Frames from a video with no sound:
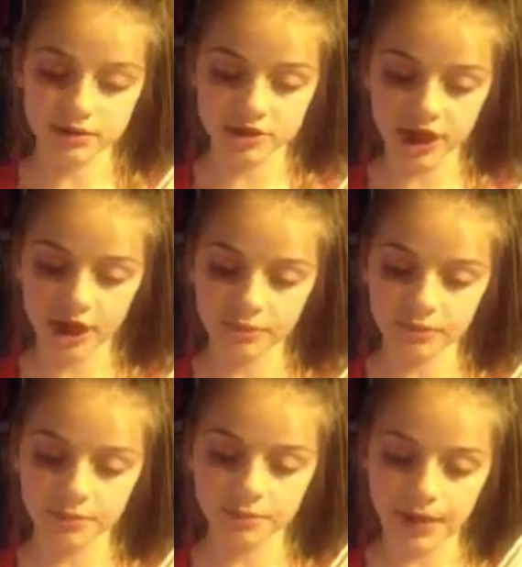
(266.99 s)
Jack
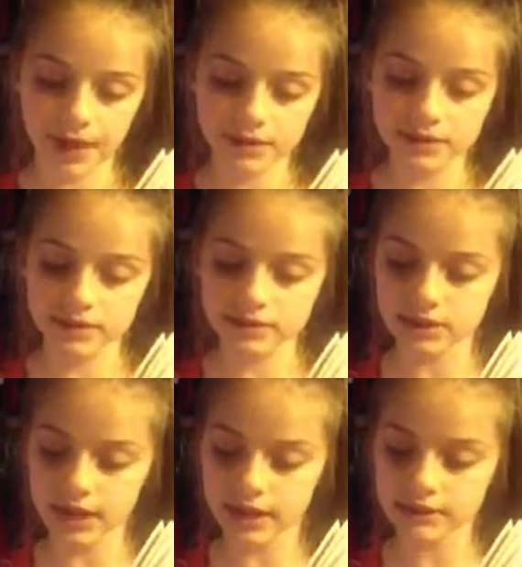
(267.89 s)
packed his
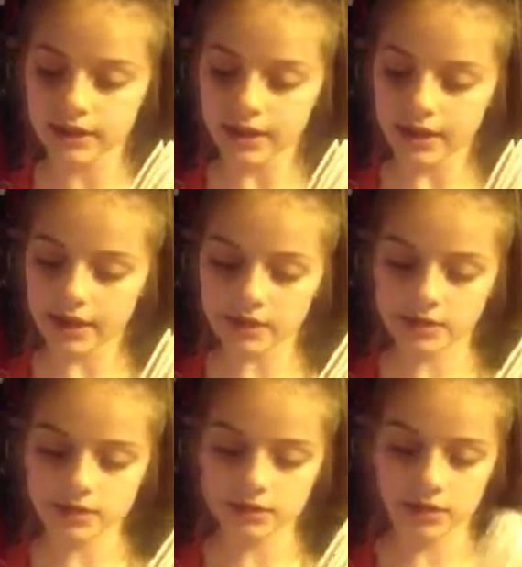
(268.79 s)
things in
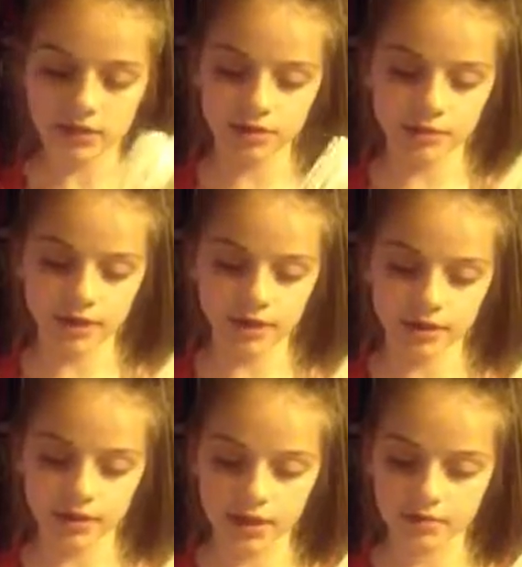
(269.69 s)
his leather bag
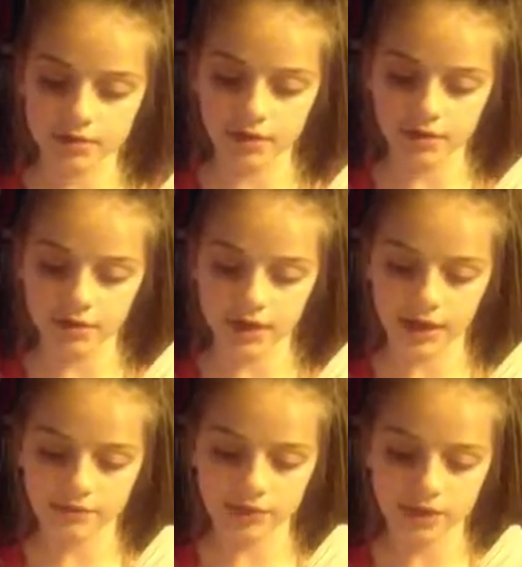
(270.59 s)
and climbed down
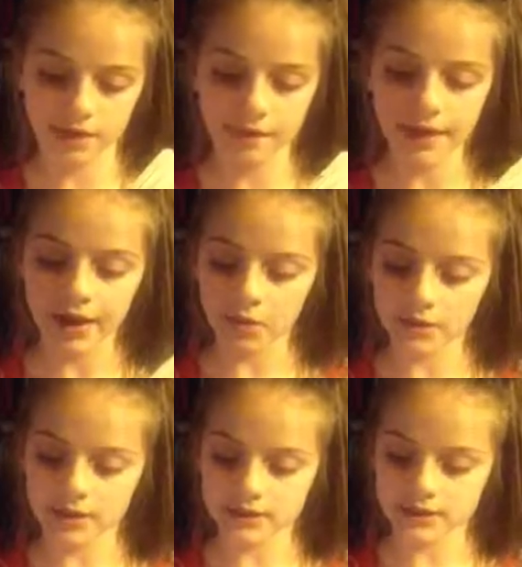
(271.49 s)
after her.
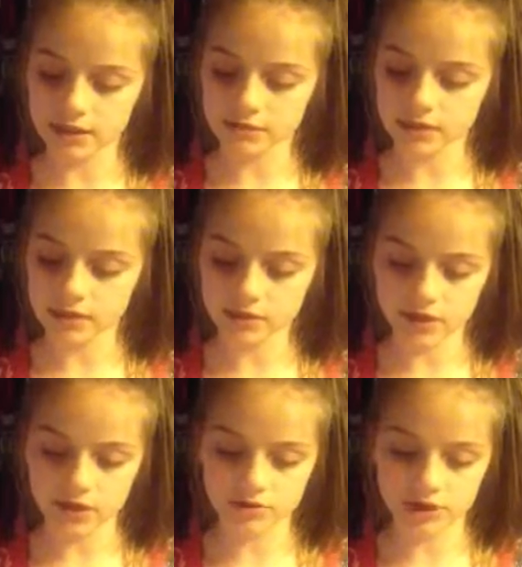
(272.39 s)
When he stepped onto the
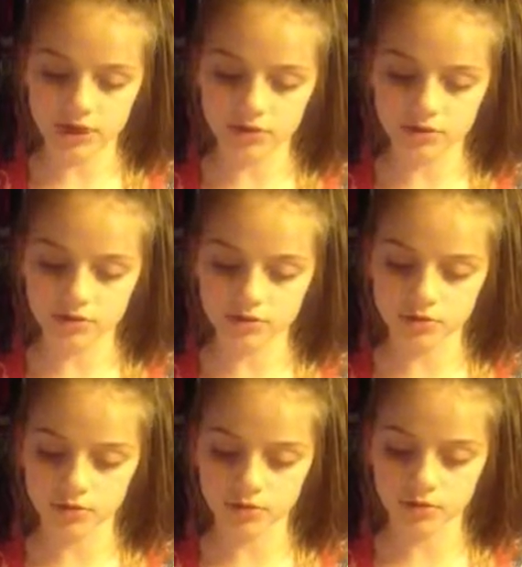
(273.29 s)
ground, Jack looked
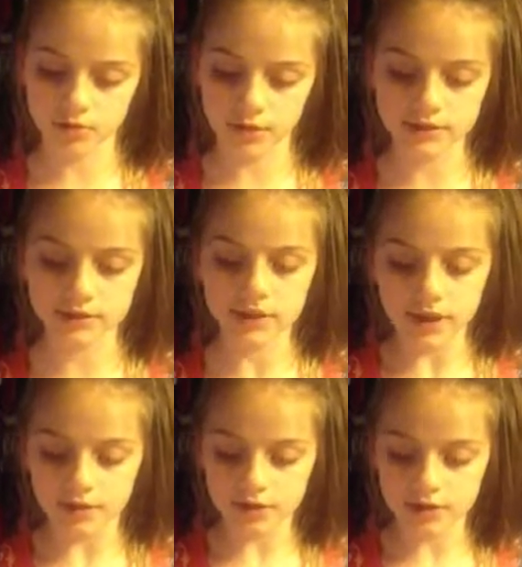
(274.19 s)
toward the west.
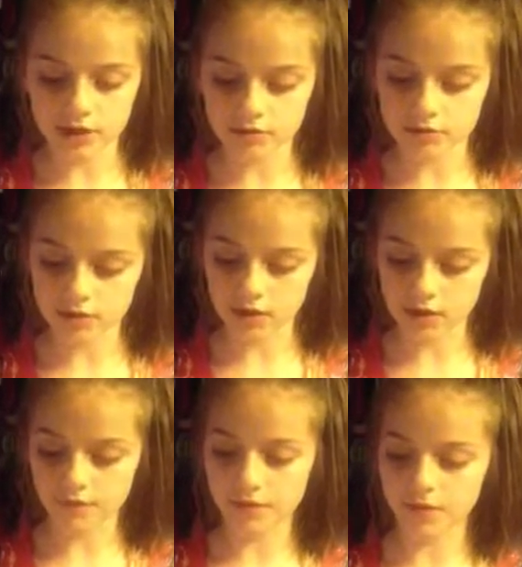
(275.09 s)
The train was
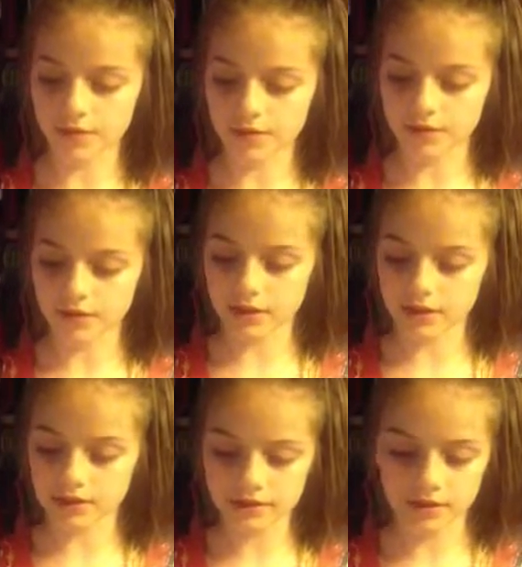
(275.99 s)
gone. Only a
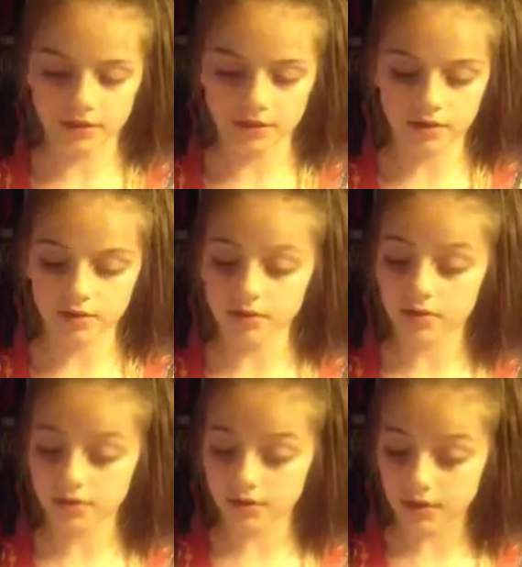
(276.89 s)
thin
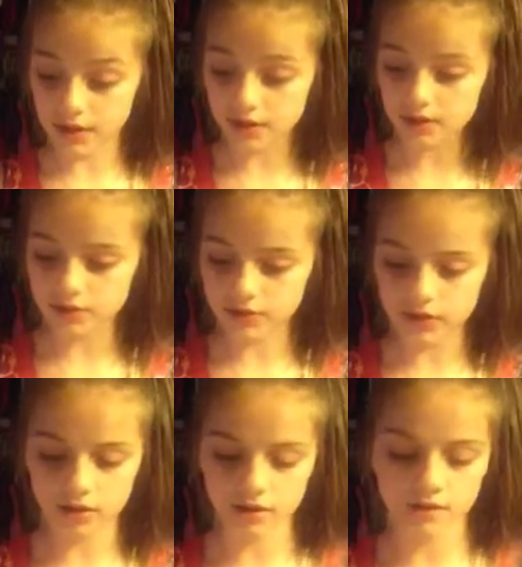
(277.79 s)

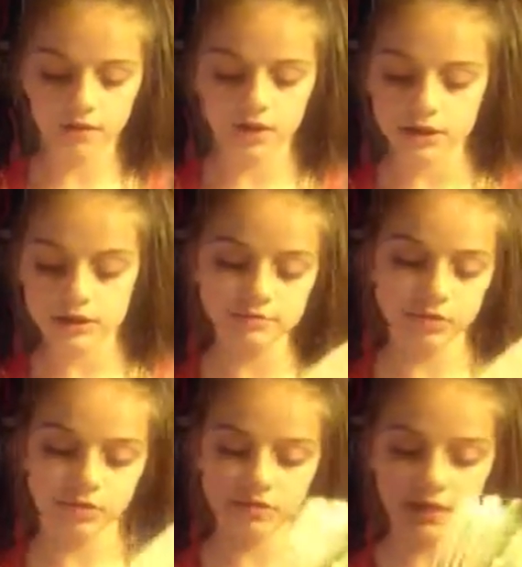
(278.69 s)
trail of
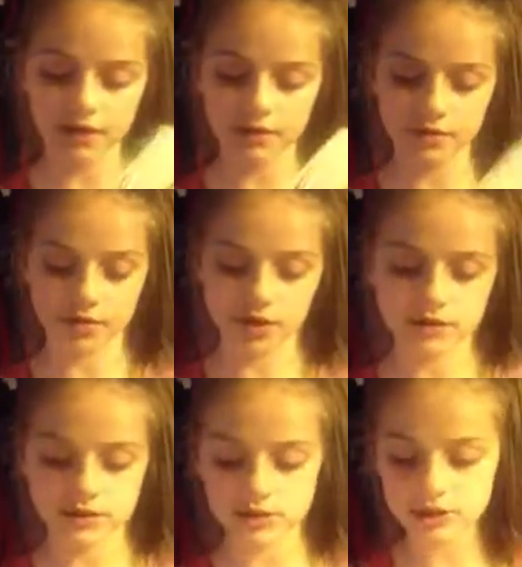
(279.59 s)
smoke floated
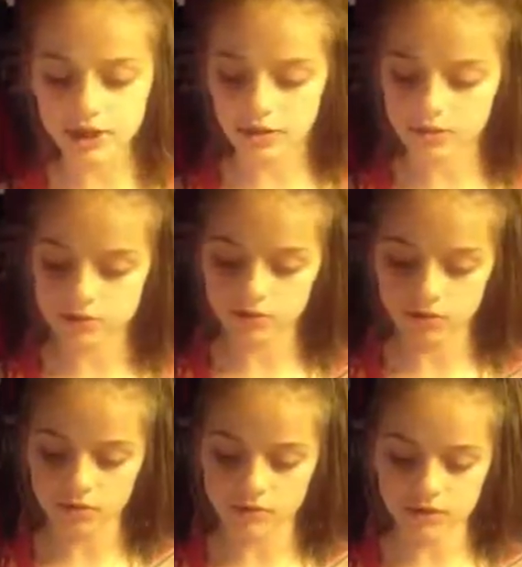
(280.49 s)
across. The train was
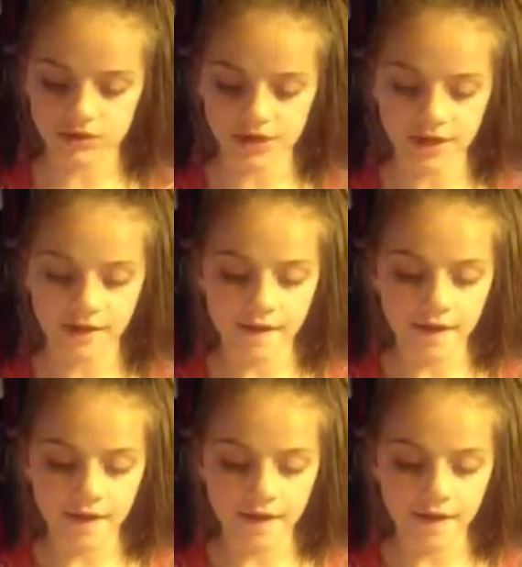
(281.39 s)
cool, said Jack.